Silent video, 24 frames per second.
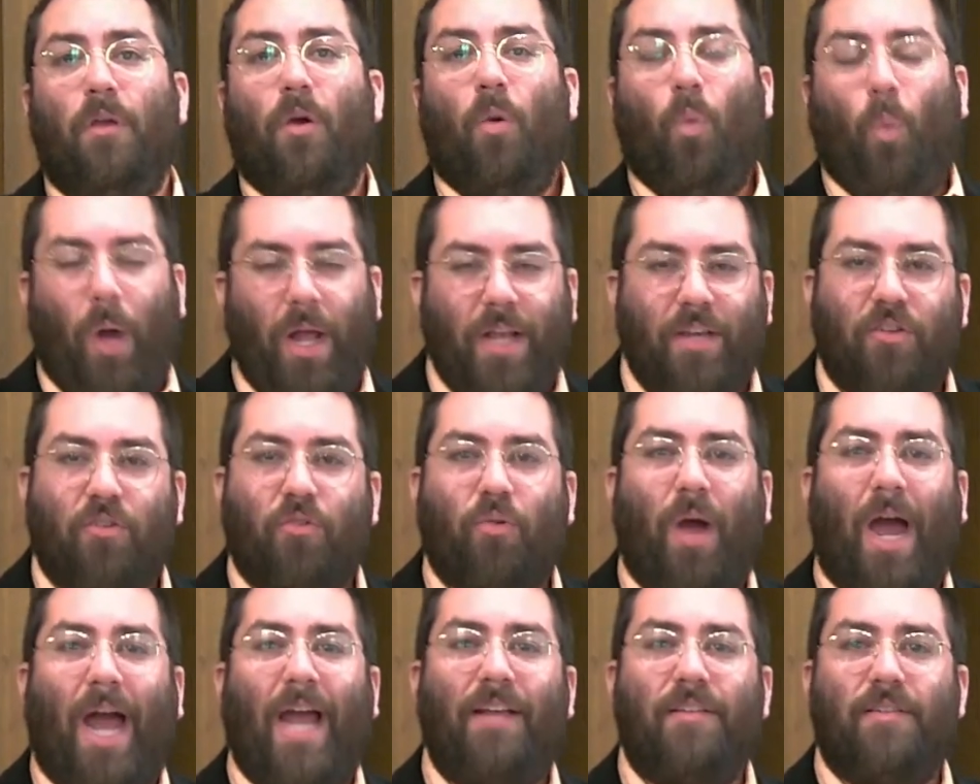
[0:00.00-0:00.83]
When
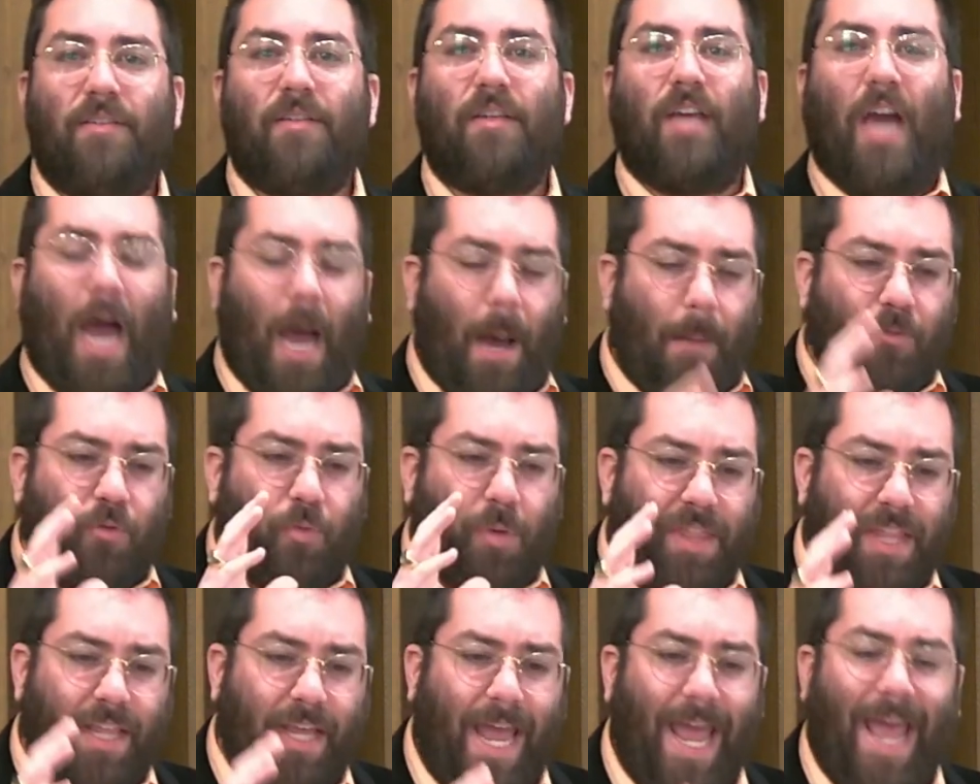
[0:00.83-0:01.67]
Christ comes,
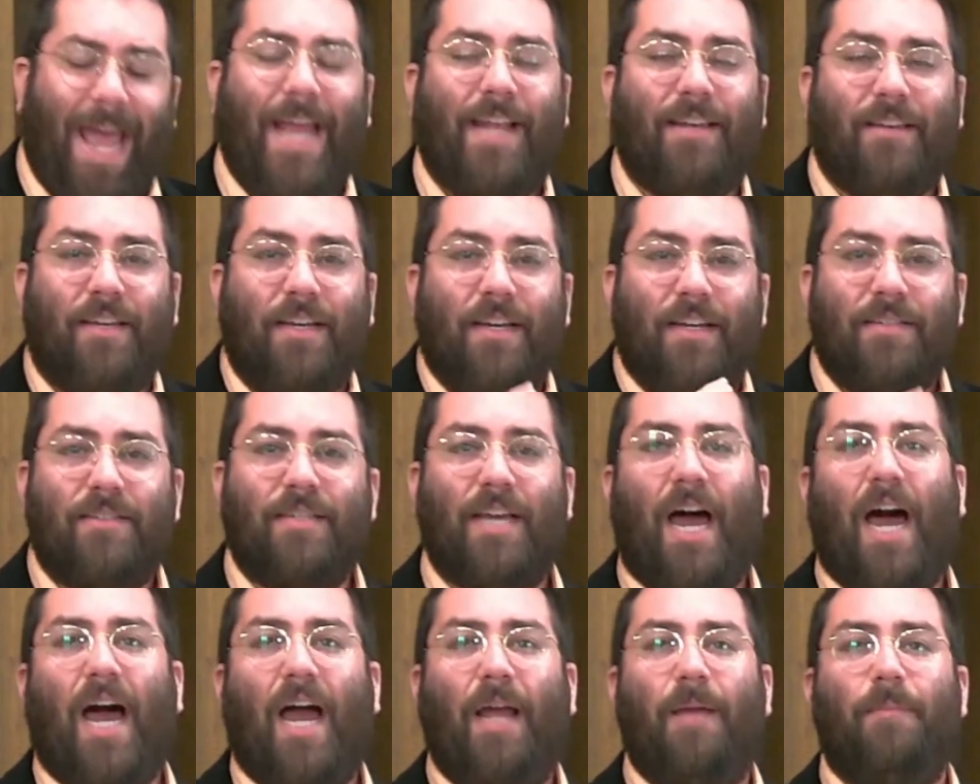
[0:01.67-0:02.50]
when the end
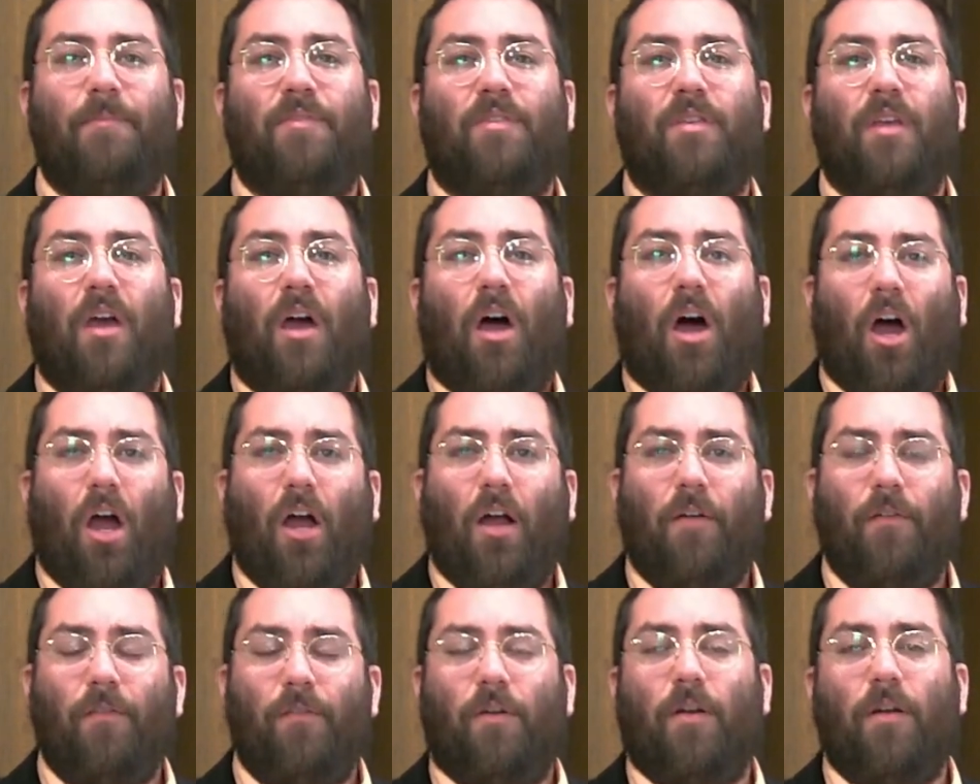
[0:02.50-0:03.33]
times
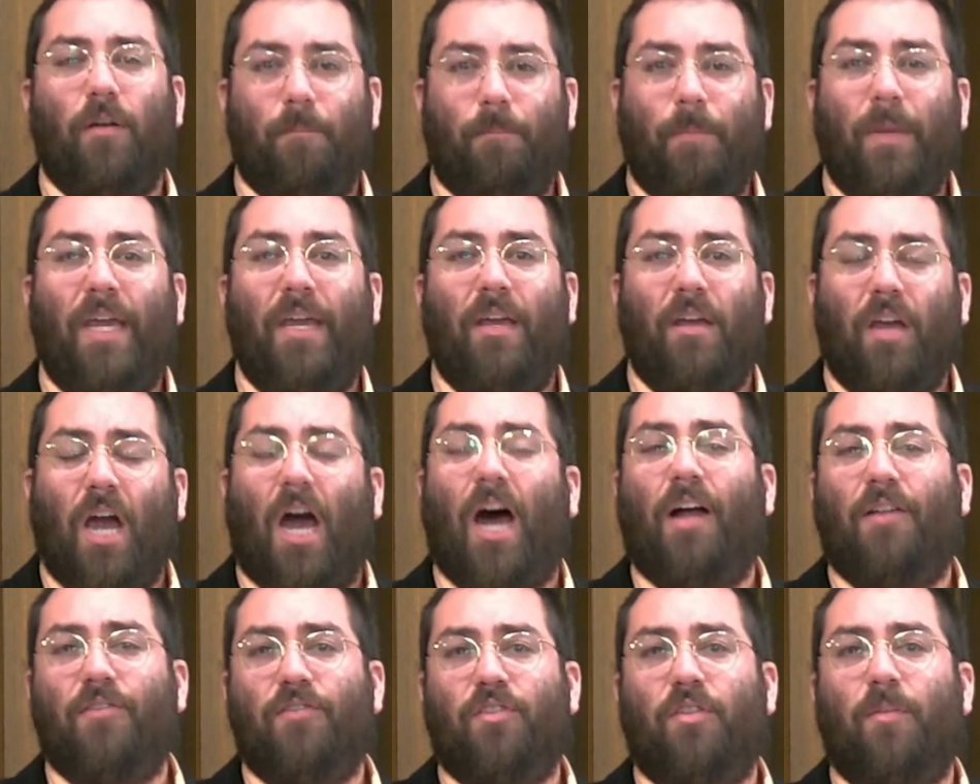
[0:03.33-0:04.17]
are being
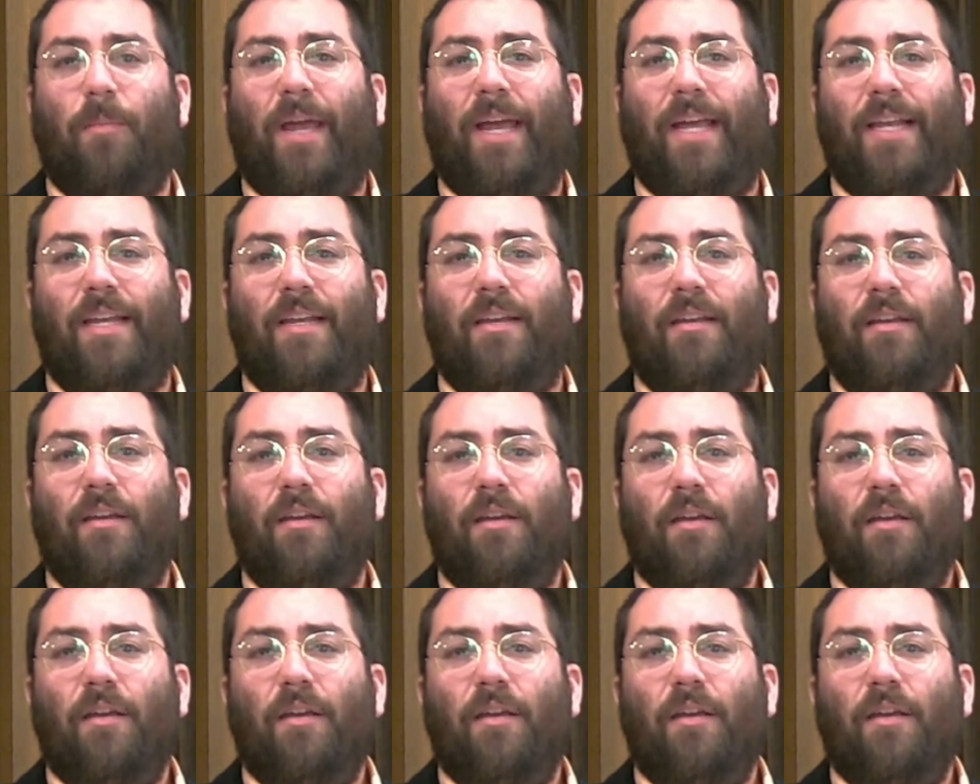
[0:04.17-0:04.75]
consummated